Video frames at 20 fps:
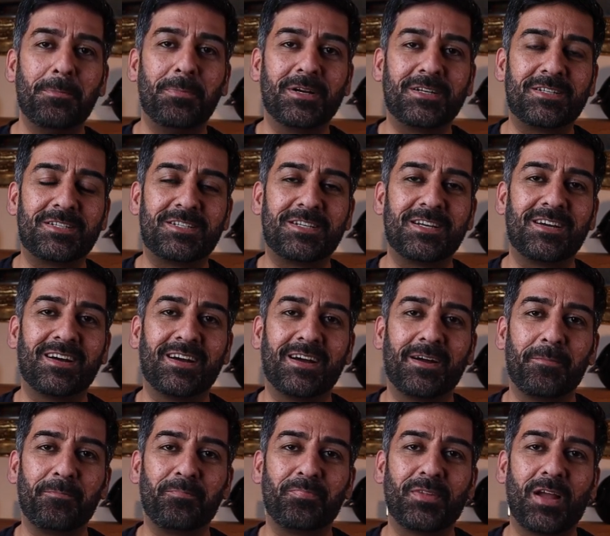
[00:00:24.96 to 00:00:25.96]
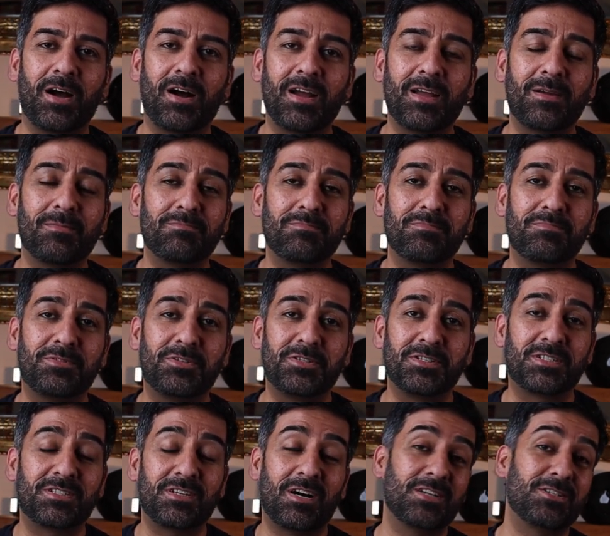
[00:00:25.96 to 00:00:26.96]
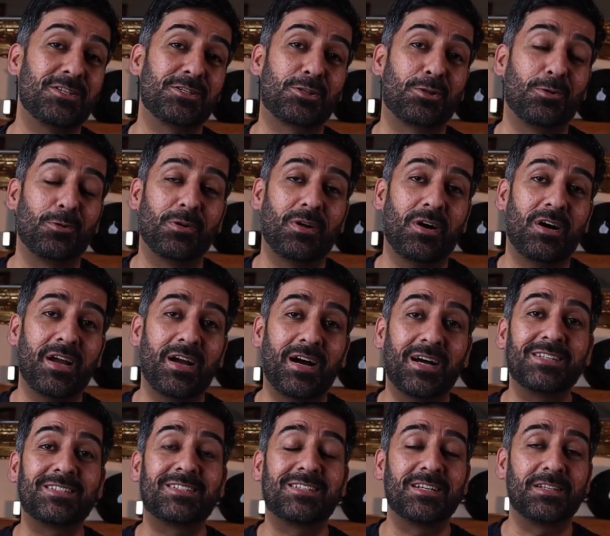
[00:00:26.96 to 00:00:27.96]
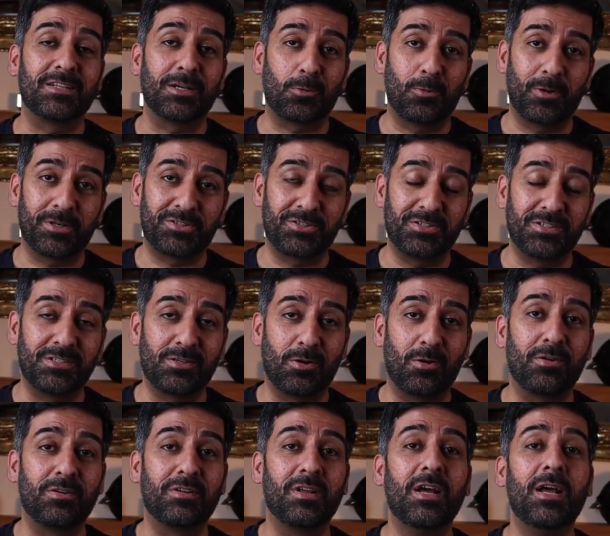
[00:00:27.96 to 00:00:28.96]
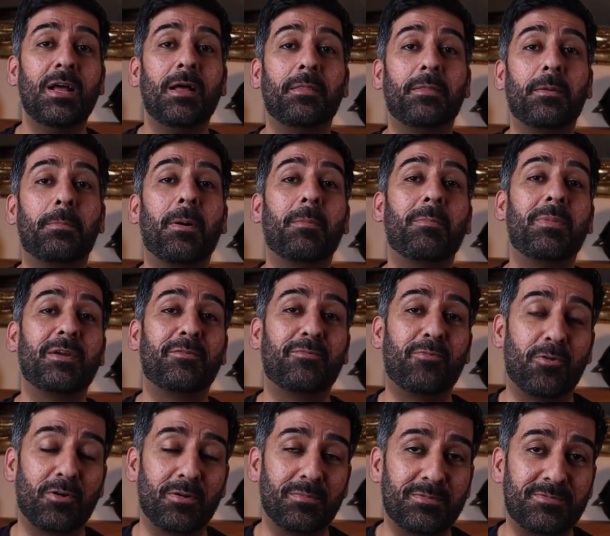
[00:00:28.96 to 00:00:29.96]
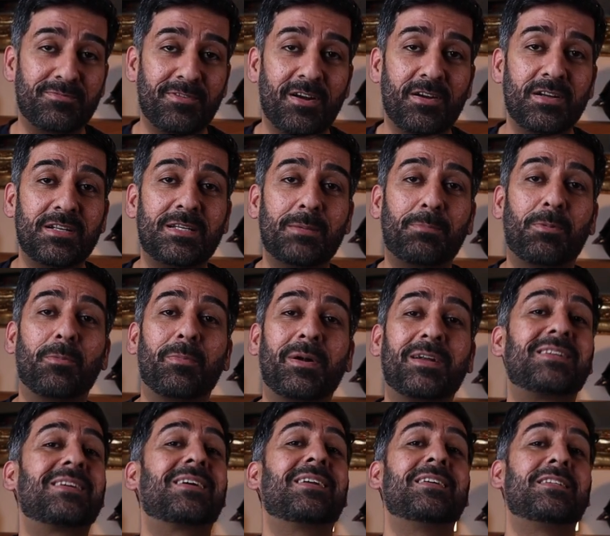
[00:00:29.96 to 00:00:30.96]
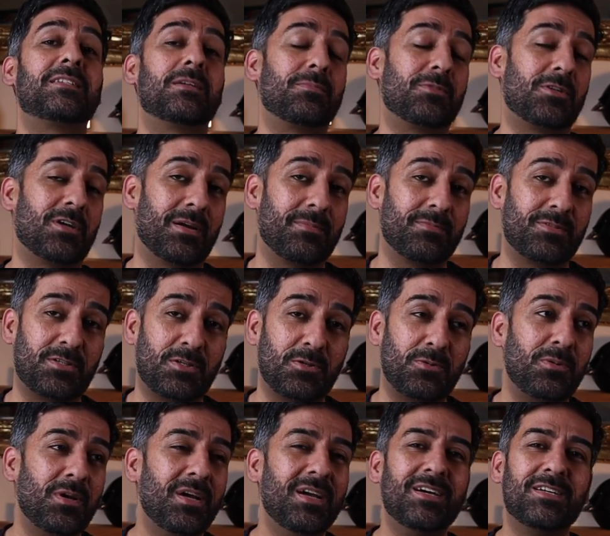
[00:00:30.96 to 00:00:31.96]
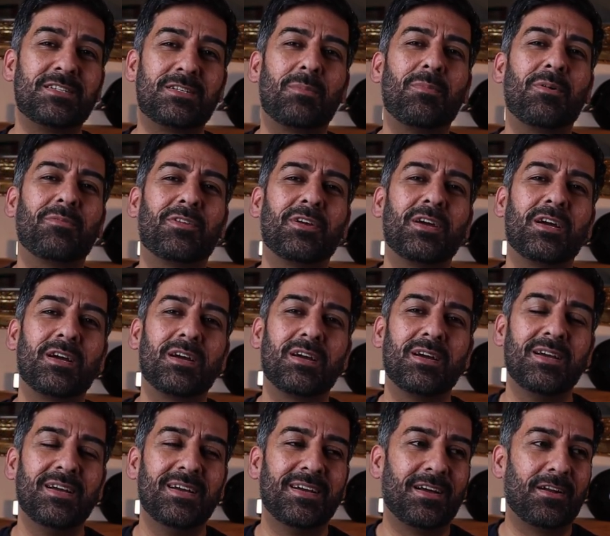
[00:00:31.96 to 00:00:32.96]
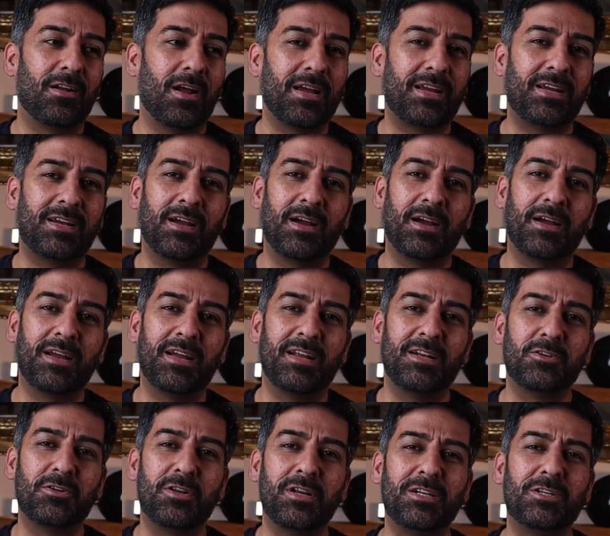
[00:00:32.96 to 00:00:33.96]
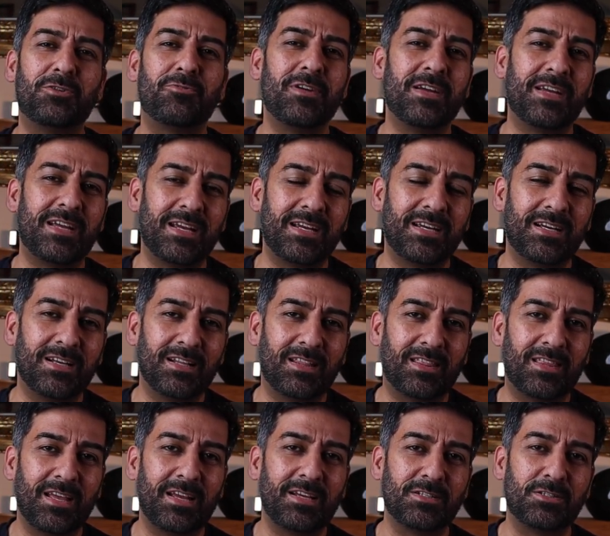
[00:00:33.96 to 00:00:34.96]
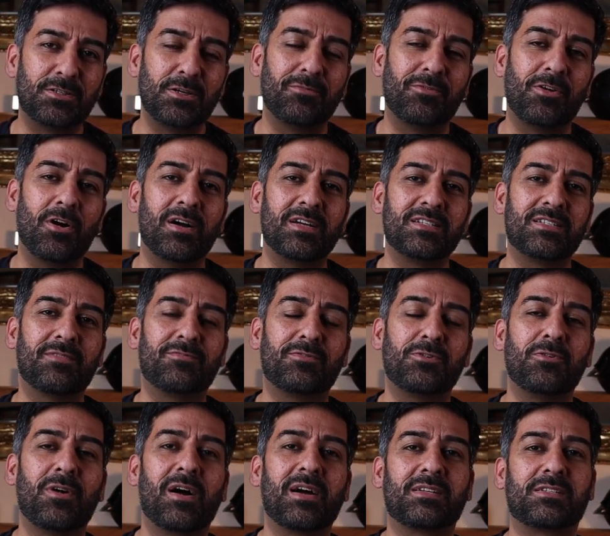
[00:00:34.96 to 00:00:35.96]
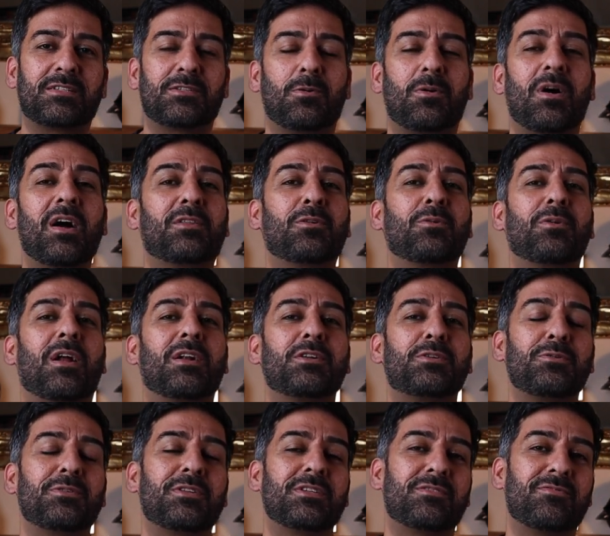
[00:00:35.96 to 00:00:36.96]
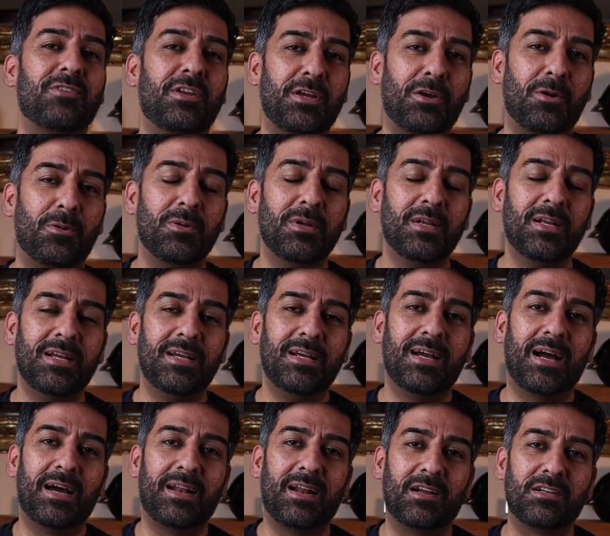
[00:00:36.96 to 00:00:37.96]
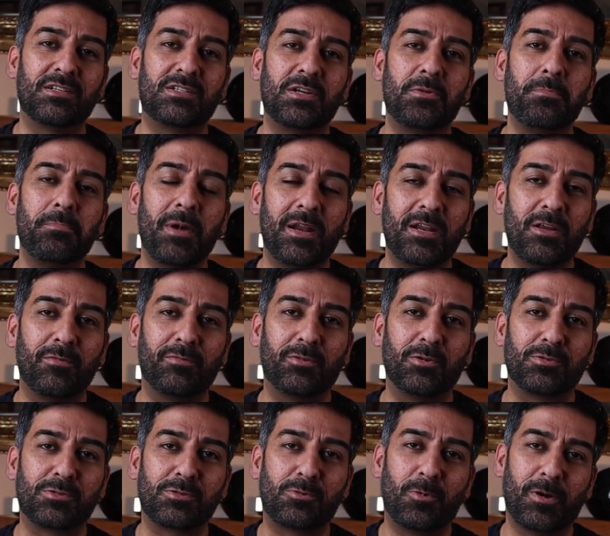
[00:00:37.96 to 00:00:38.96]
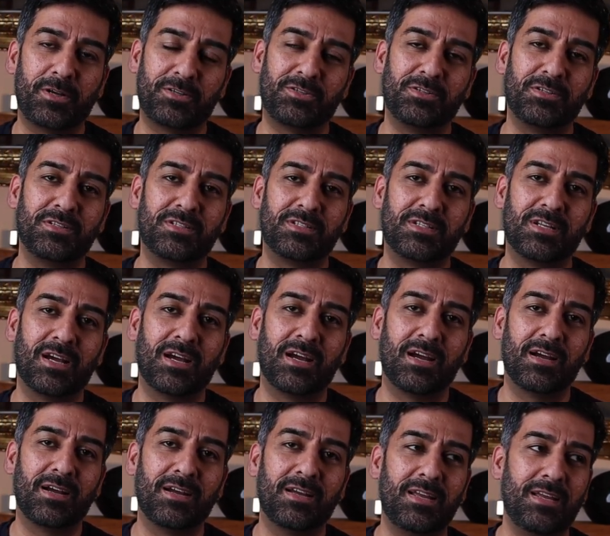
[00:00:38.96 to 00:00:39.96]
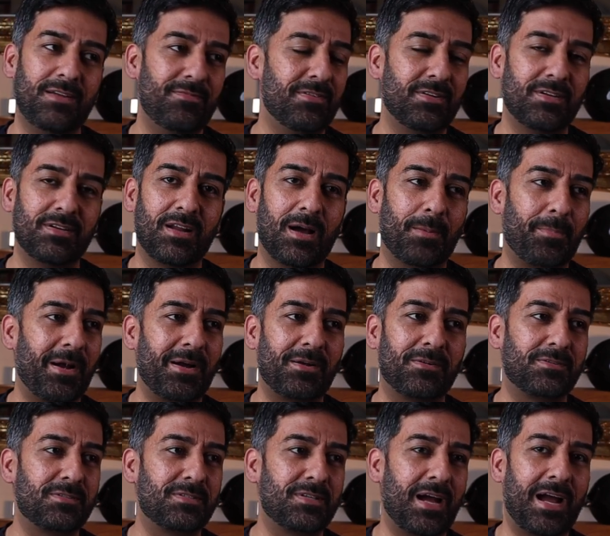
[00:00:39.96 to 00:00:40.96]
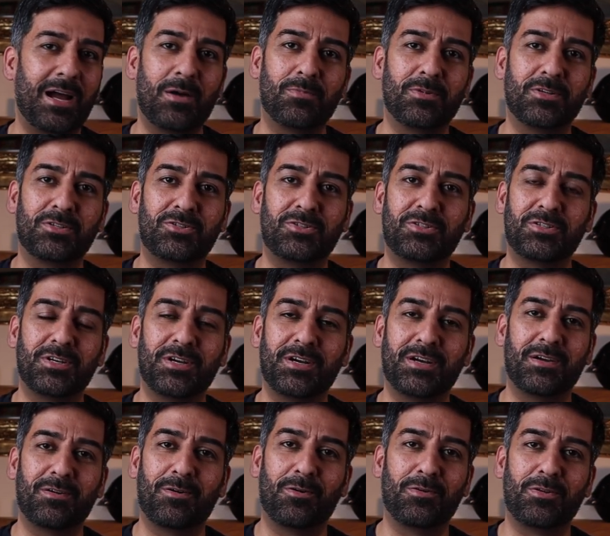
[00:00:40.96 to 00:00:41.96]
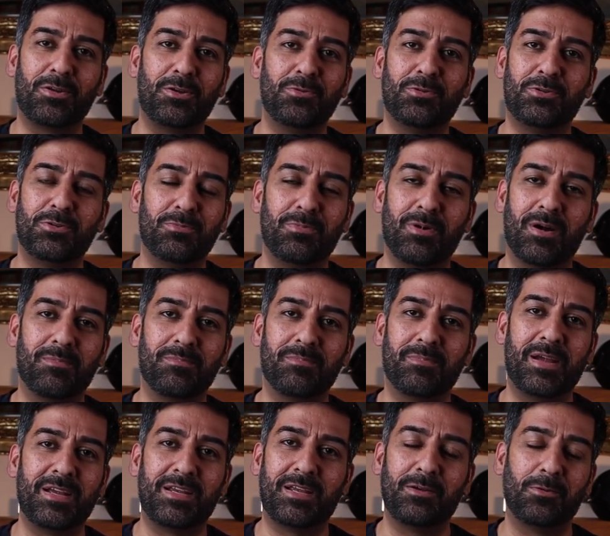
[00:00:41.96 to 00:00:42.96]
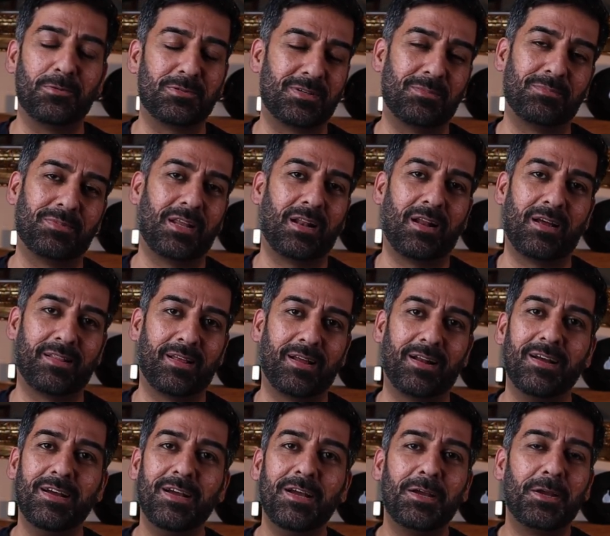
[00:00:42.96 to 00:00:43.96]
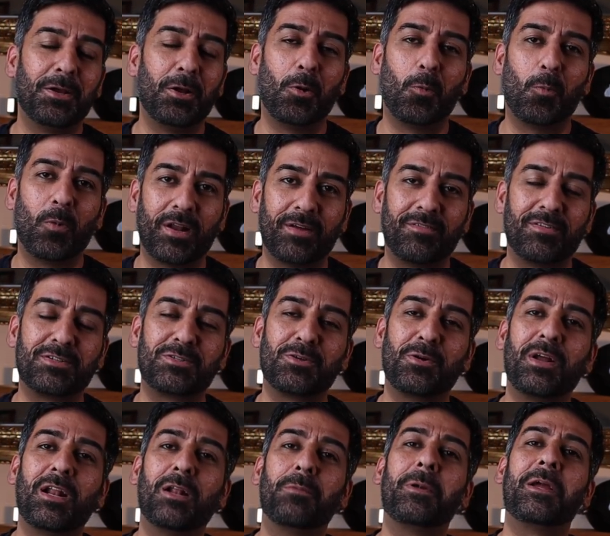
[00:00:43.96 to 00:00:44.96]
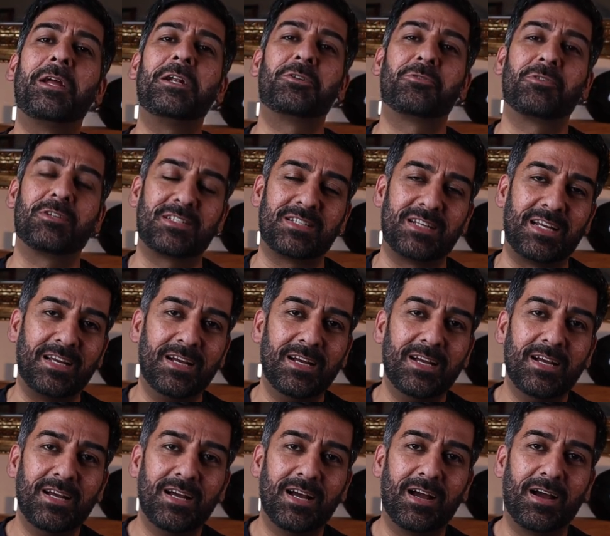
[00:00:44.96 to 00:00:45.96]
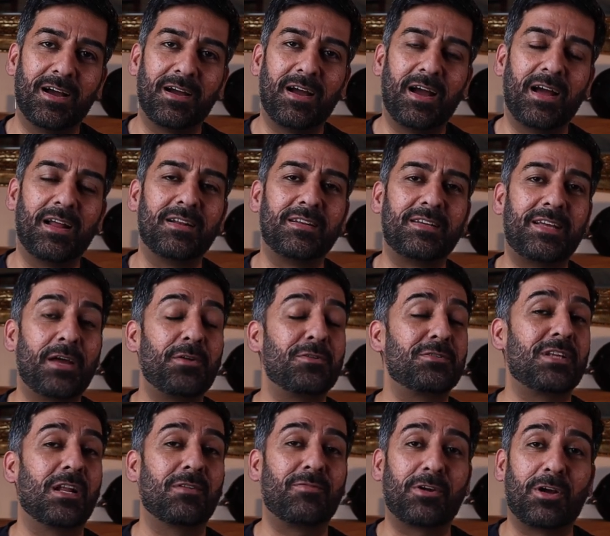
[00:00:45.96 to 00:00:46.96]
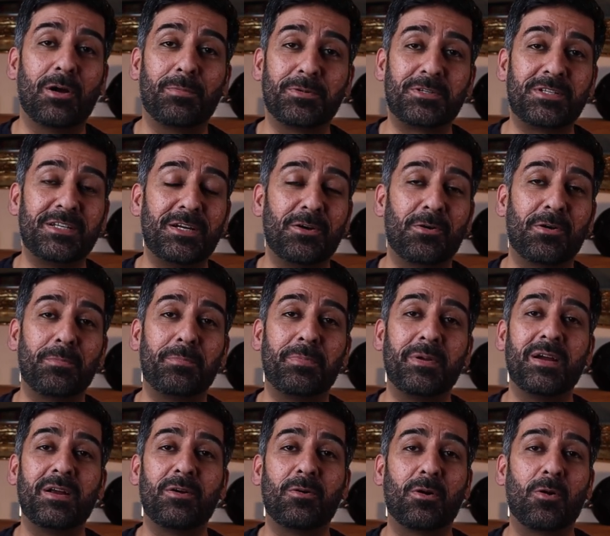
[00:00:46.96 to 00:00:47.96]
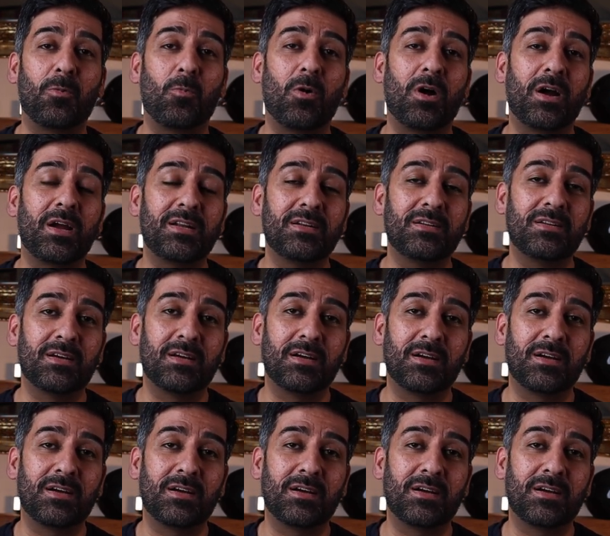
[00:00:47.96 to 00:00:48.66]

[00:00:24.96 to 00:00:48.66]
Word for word: But um, I am just I just thought I answer the questions on the public forums very diplomatically sometimes to some of the like uh, in, intriguing things you guys have to ask. So I thought I'll do this video and answer many of those questions, uh, even about how much uh, on YouTube I'm making or something like that. You know, whatever. So it'll be interesting. Uh, and get yourself a cup of tea or a beer or a wine.